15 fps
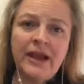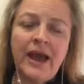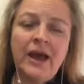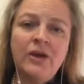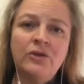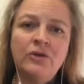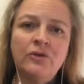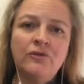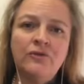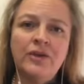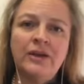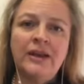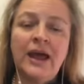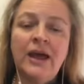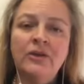how you
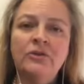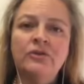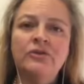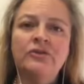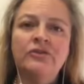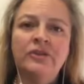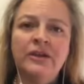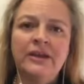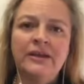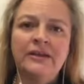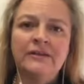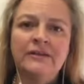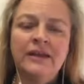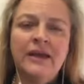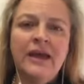feel, how you see
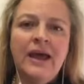it,